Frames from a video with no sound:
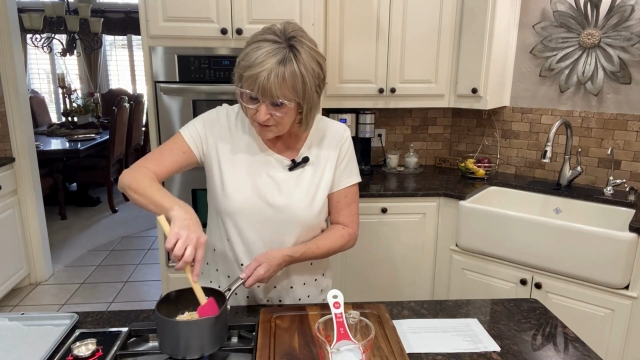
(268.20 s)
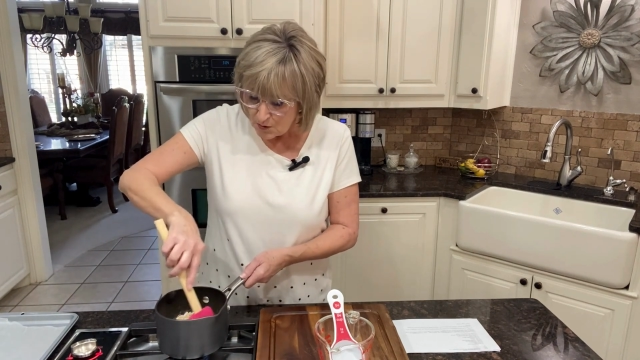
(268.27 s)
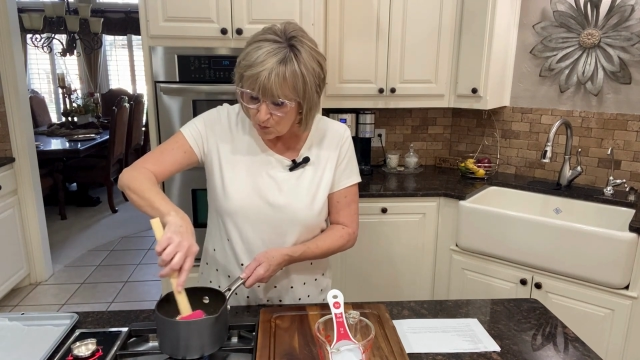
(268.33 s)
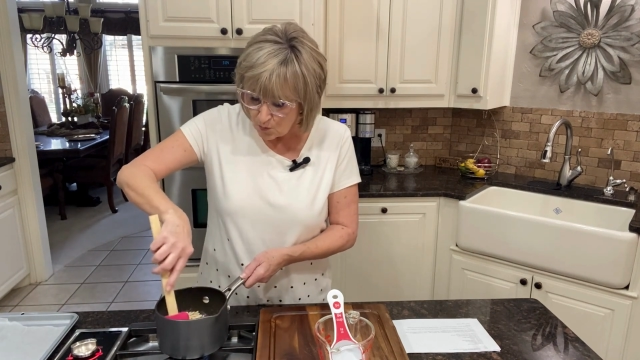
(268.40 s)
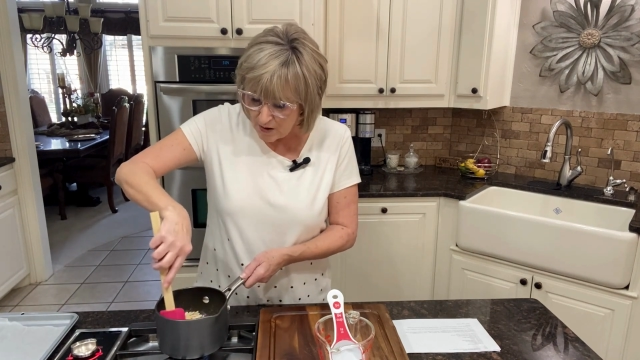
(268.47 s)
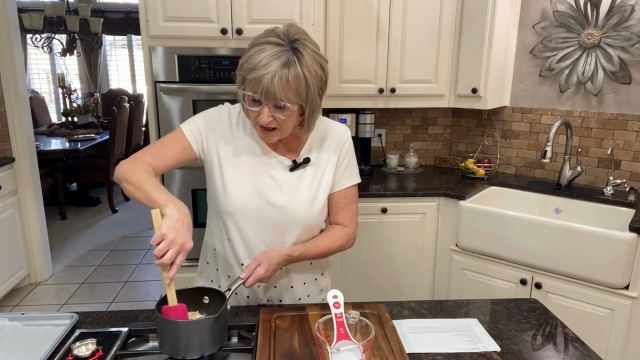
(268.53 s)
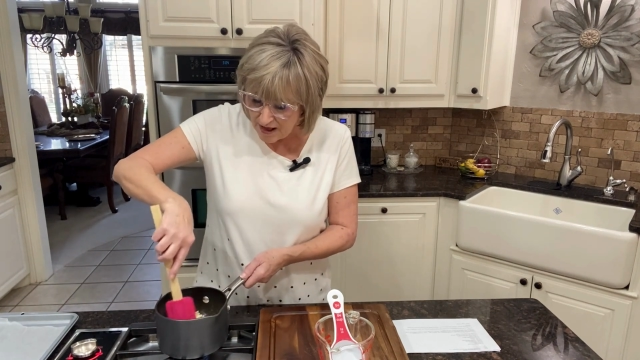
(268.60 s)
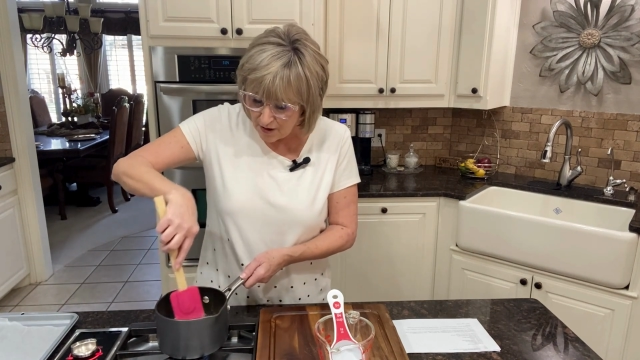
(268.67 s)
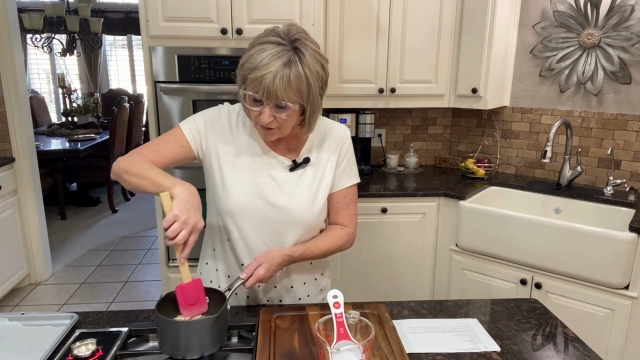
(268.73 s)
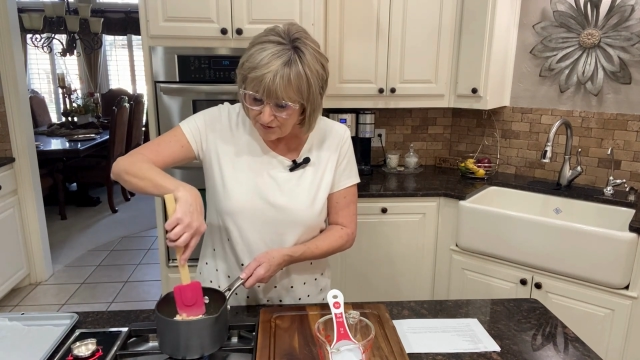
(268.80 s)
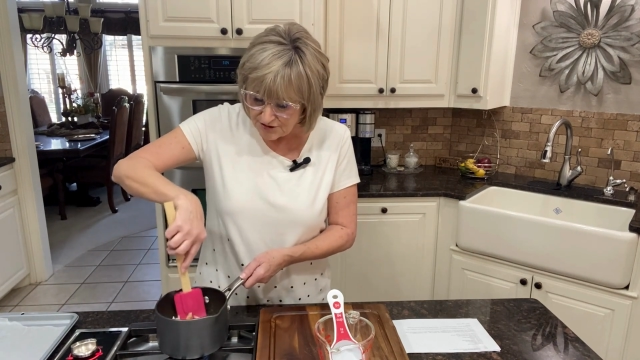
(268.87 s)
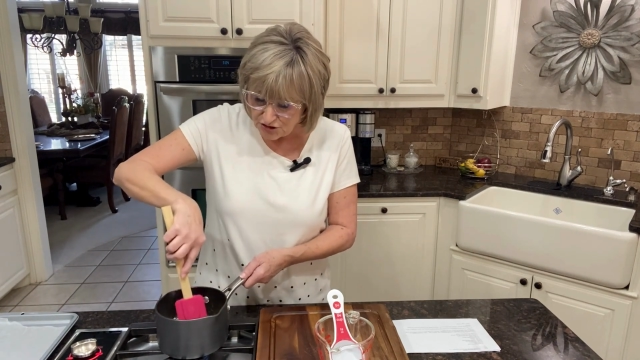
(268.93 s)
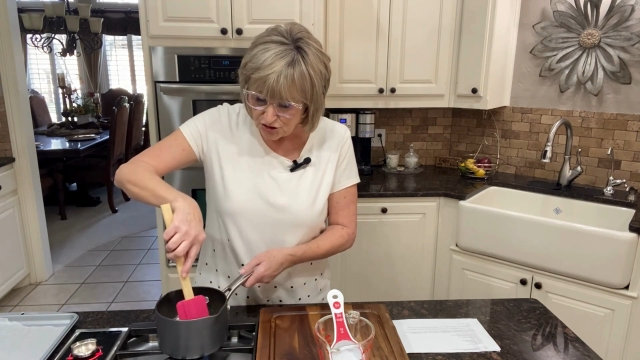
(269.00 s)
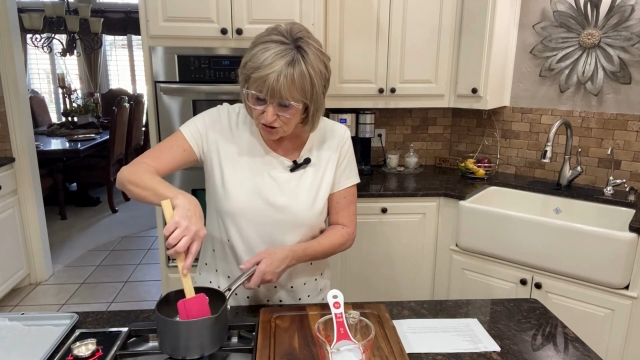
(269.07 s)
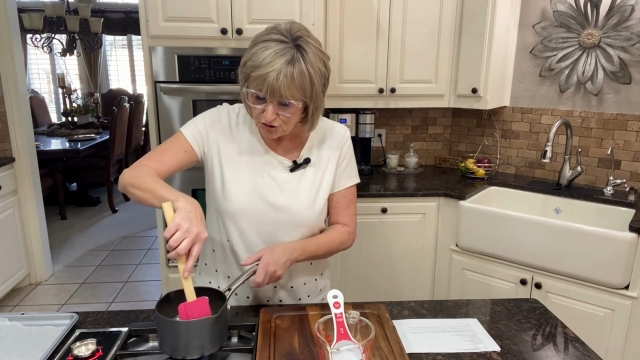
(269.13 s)
while
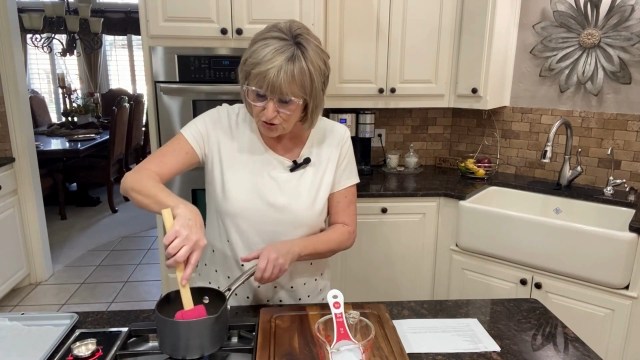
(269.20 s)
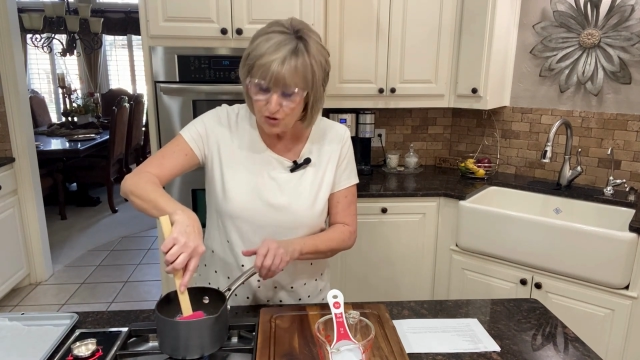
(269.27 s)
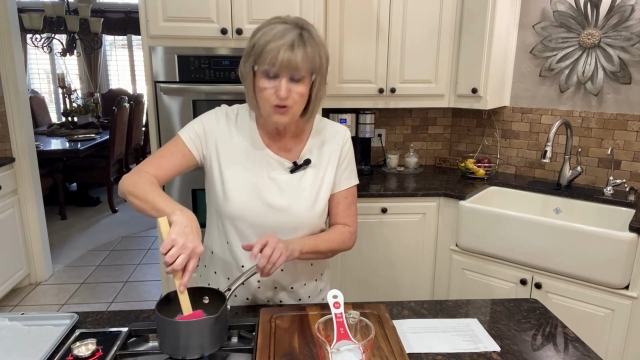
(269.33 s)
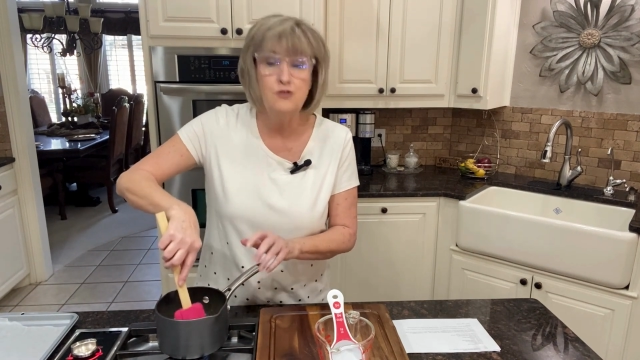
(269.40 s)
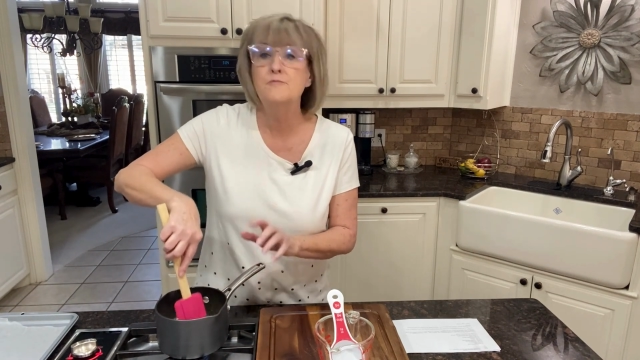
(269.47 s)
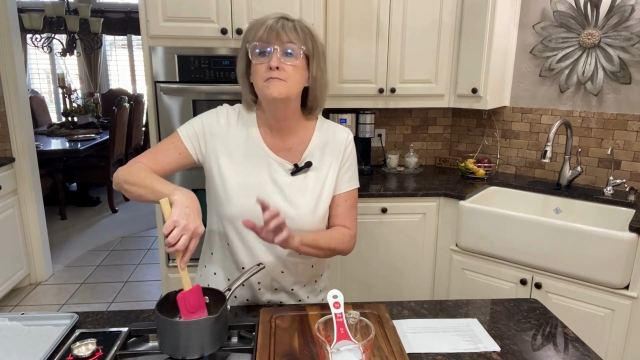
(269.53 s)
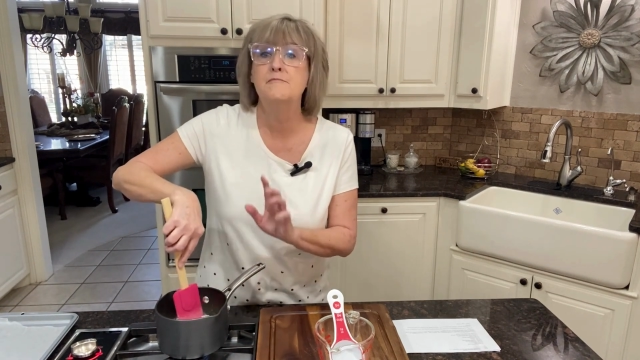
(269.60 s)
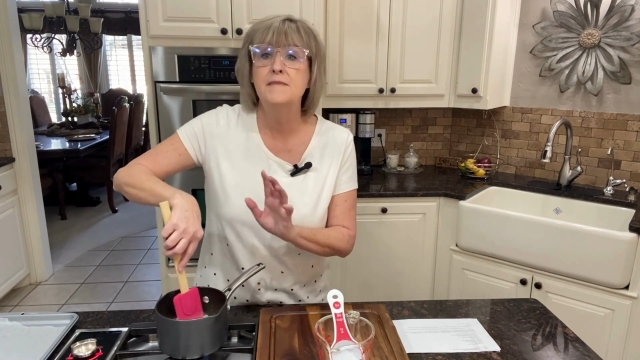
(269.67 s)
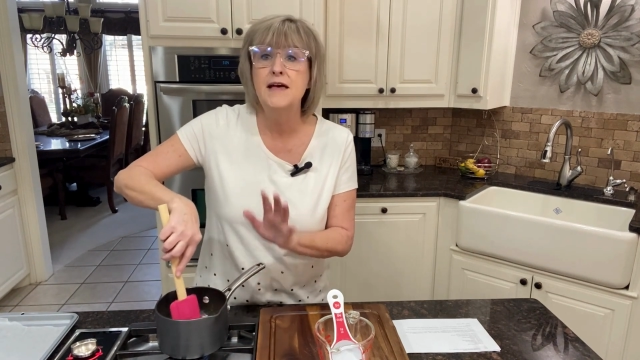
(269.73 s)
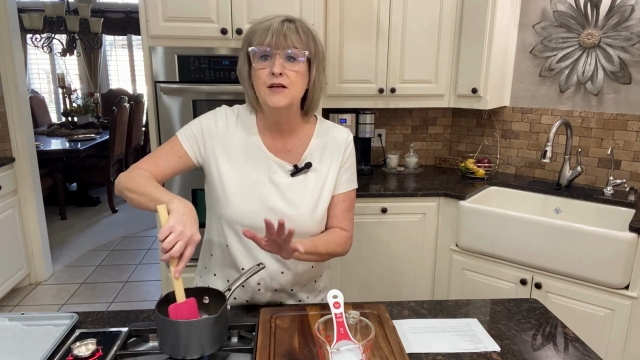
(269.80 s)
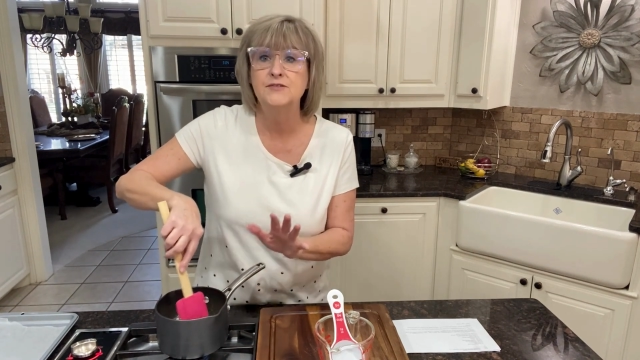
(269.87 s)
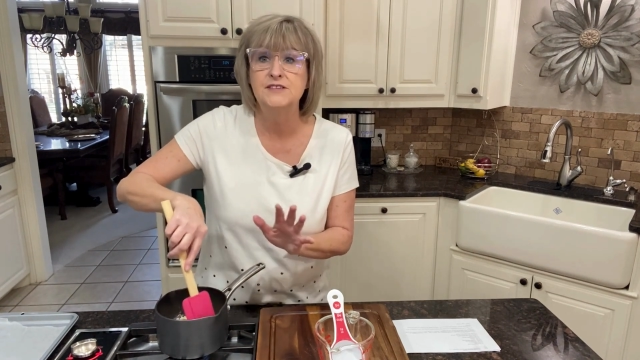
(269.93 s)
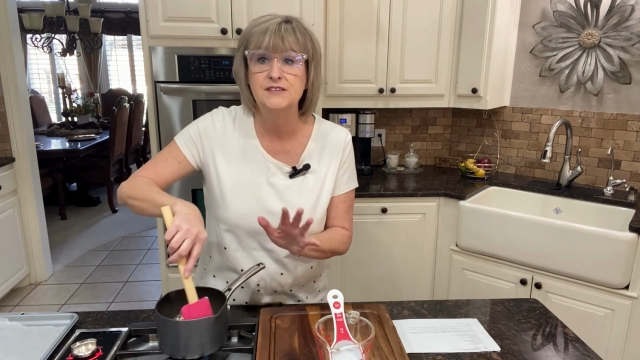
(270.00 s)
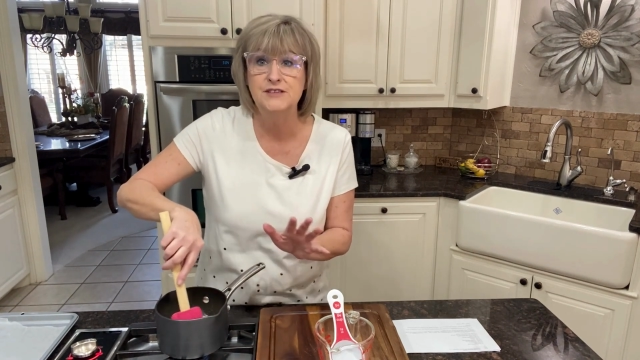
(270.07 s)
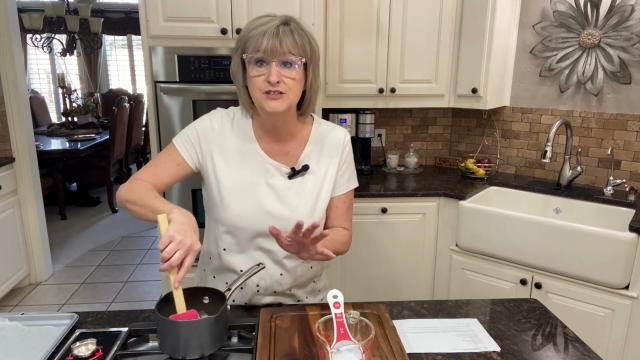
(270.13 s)
the sugar
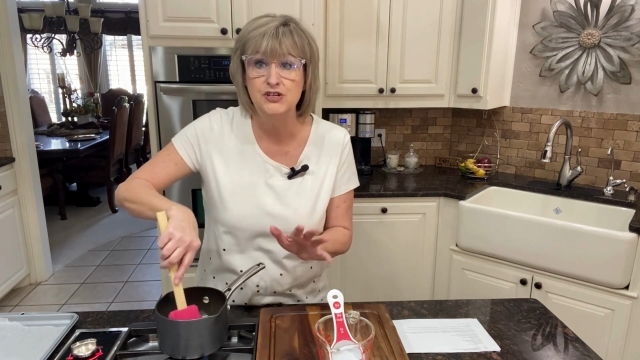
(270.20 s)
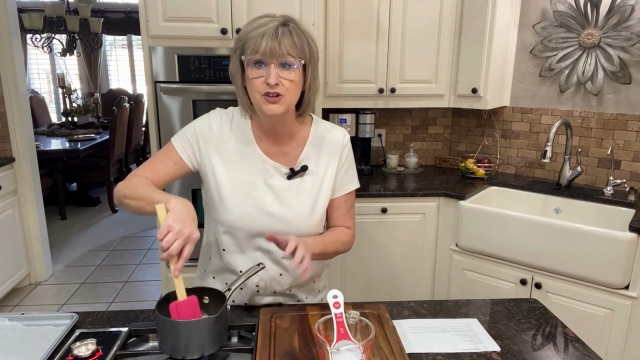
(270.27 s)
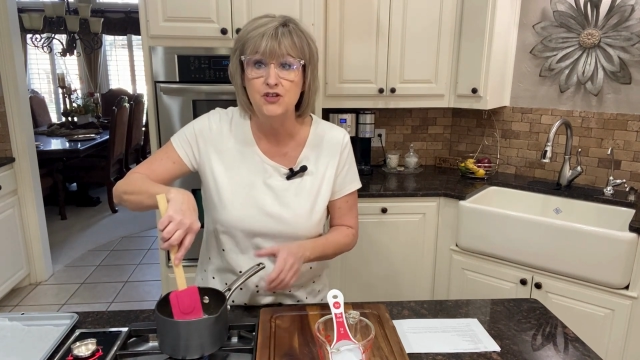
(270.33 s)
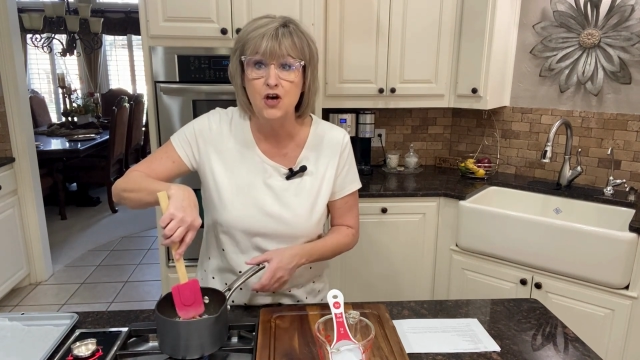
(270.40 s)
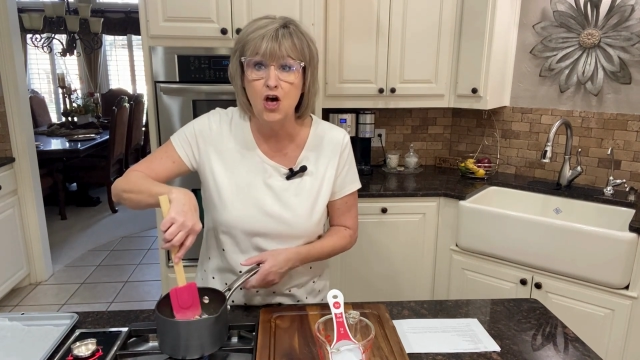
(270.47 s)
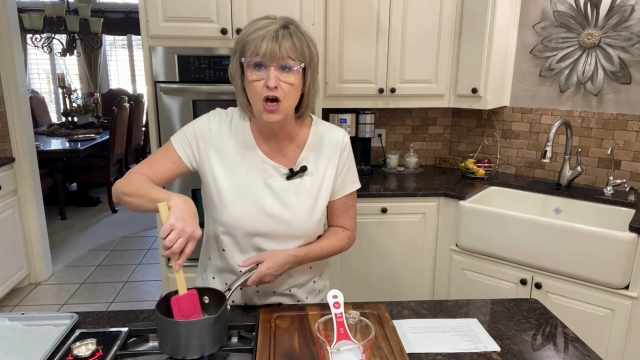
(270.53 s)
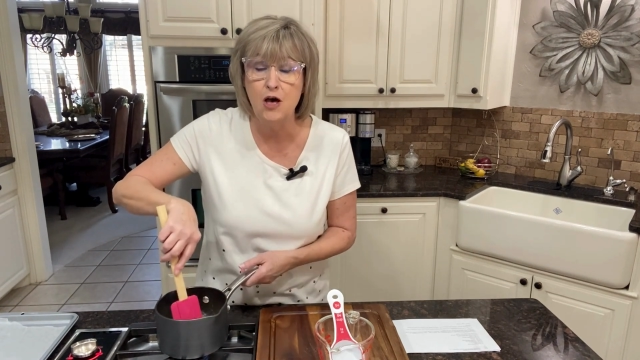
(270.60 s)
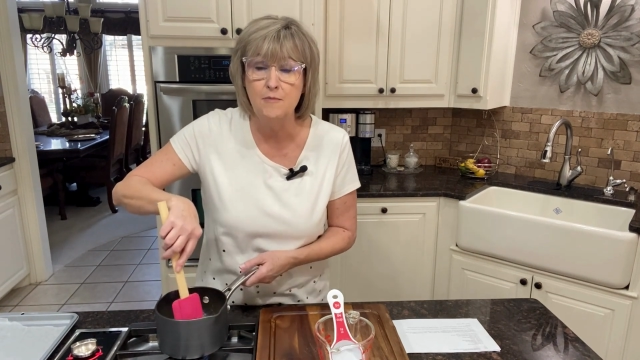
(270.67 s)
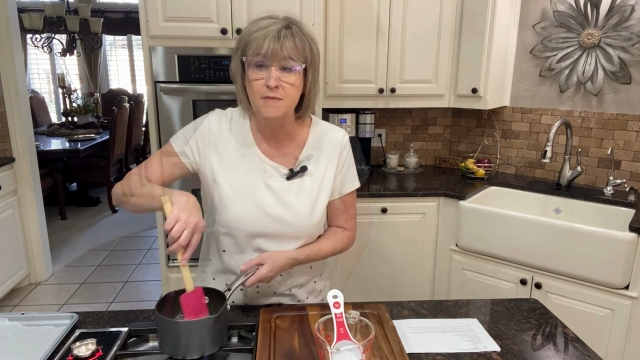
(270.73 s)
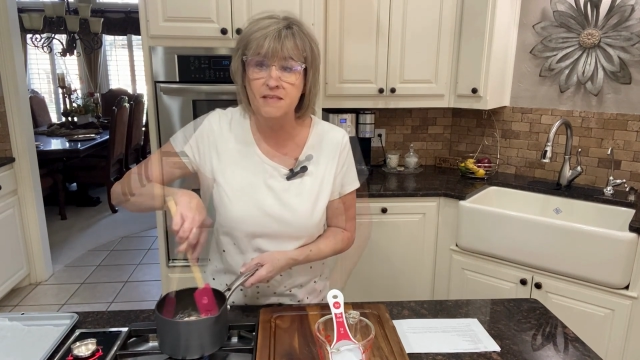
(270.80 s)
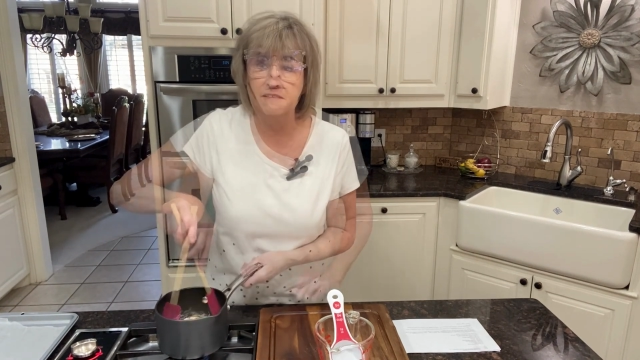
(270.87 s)
melts into the almonds.